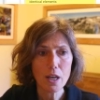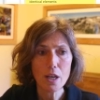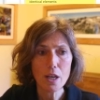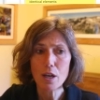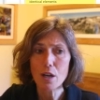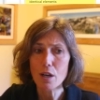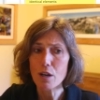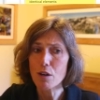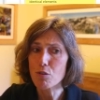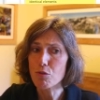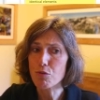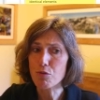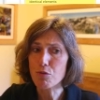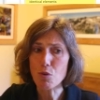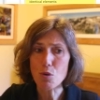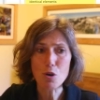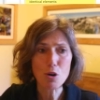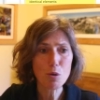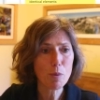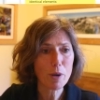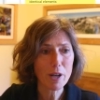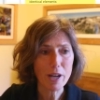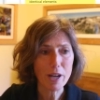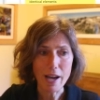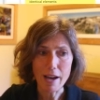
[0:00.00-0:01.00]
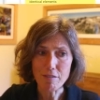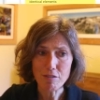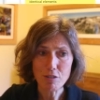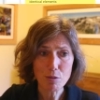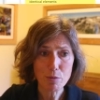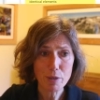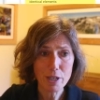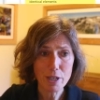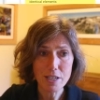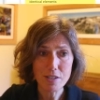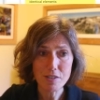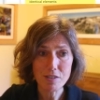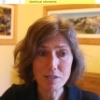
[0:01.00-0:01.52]
For whatever
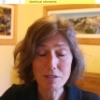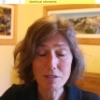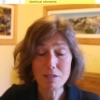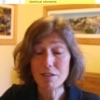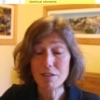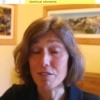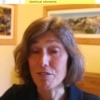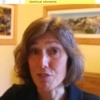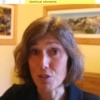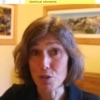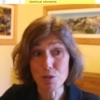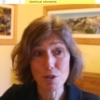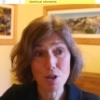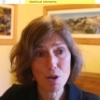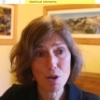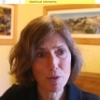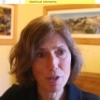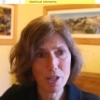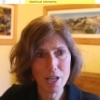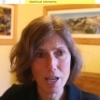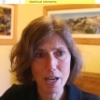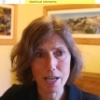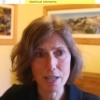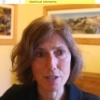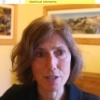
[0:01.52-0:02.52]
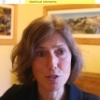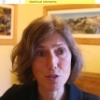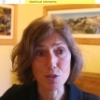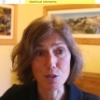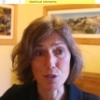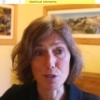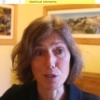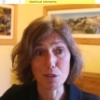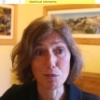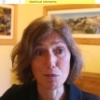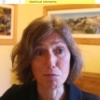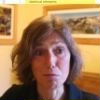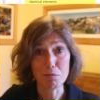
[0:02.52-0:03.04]
reason, if you know the
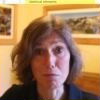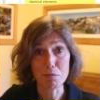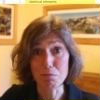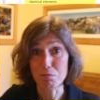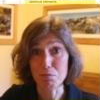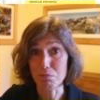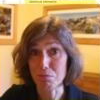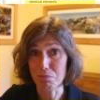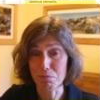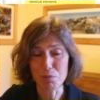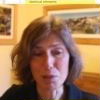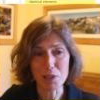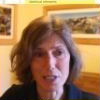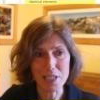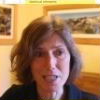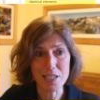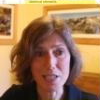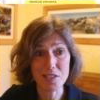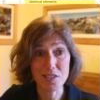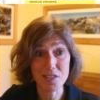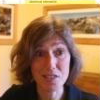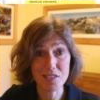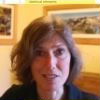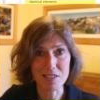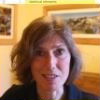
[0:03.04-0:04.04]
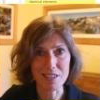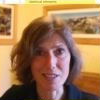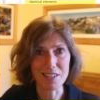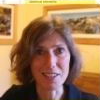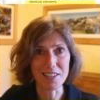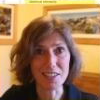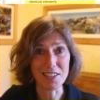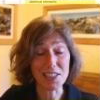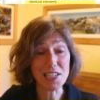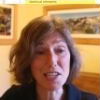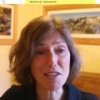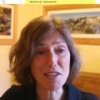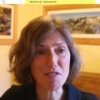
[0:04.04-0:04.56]
answer, please uh,
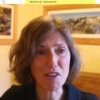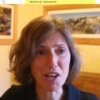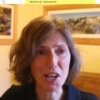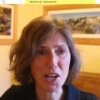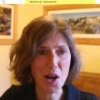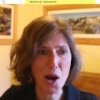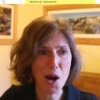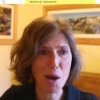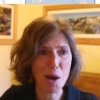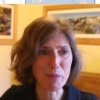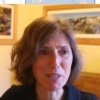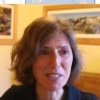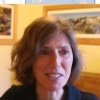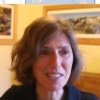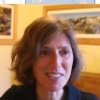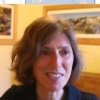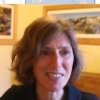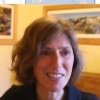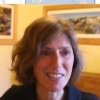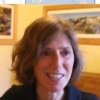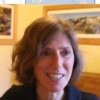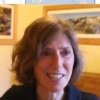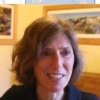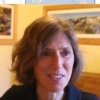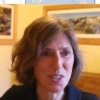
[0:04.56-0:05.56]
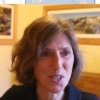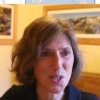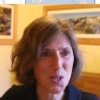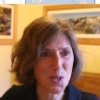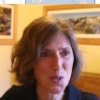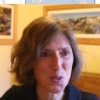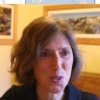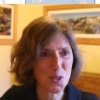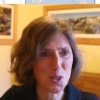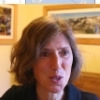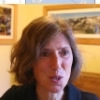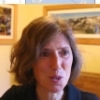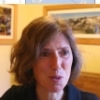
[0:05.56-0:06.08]
leave a comment in the
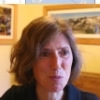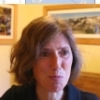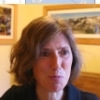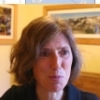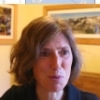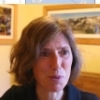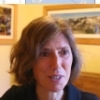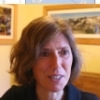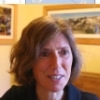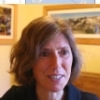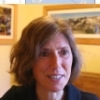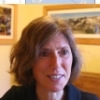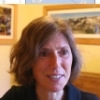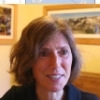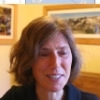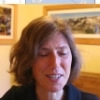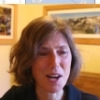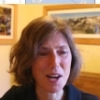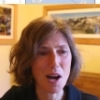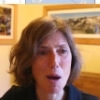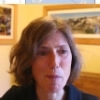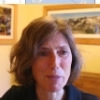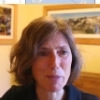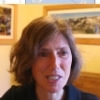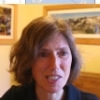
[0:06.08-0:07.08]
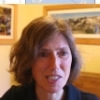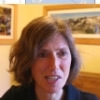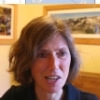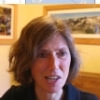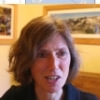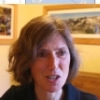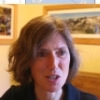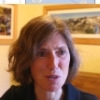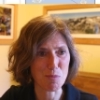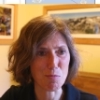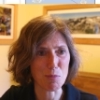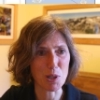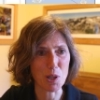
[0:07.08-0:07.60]
YouTube uh, comment
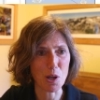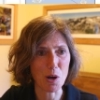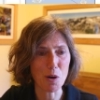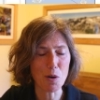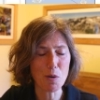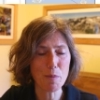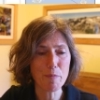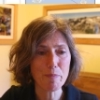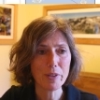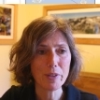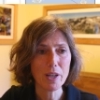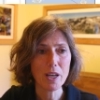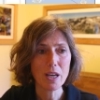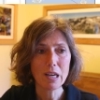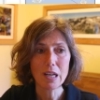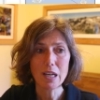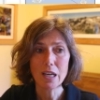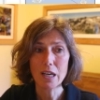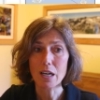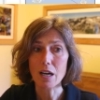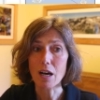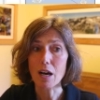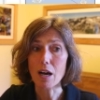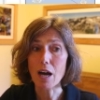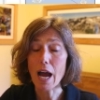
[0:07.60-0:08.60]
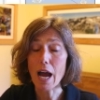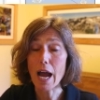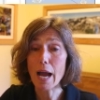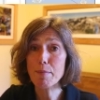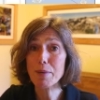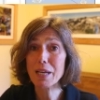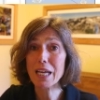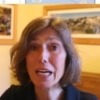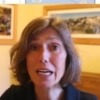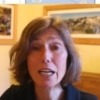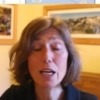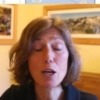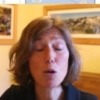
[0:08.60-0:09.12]
section below. I'm
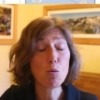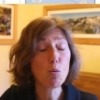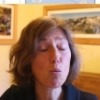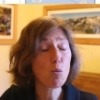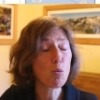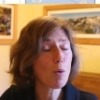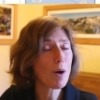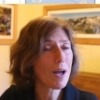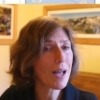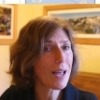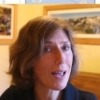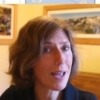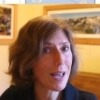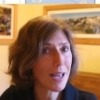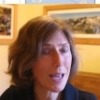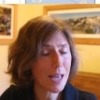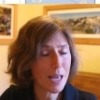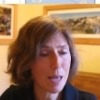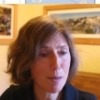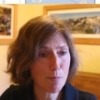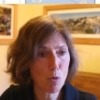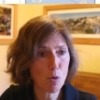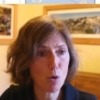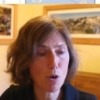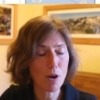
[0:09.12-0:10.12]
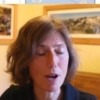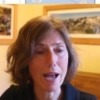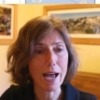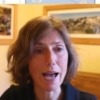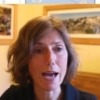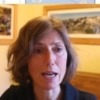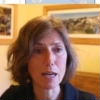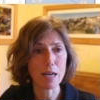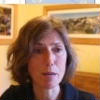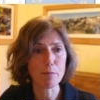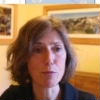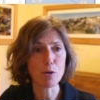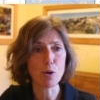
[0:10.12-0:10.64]
getting way more
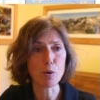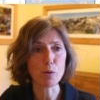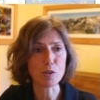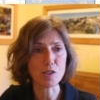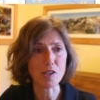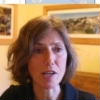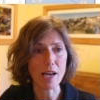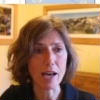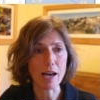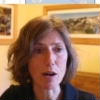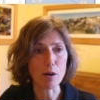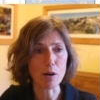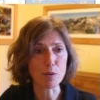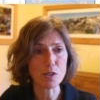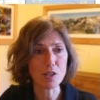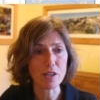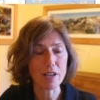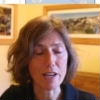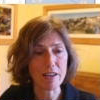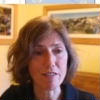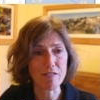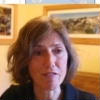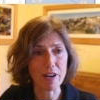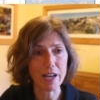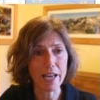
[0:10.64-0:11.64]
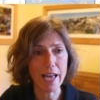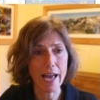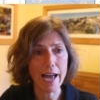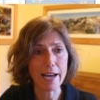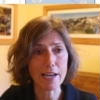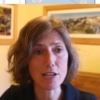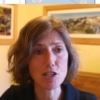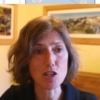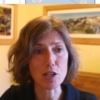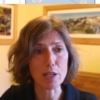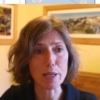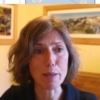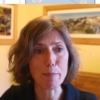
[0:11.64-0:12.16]
Atom notes out if I
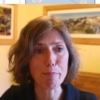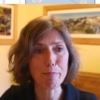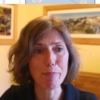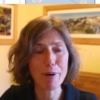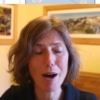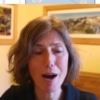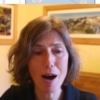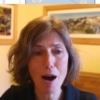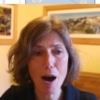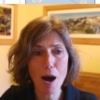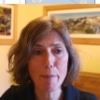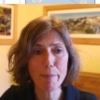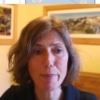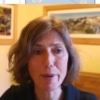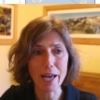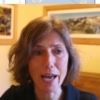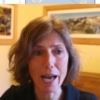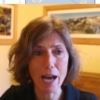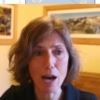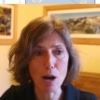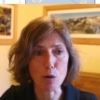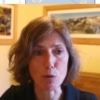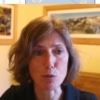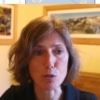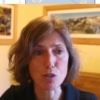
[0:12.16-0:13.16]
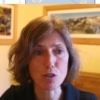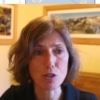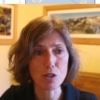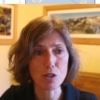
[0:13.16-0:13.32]
actually pop out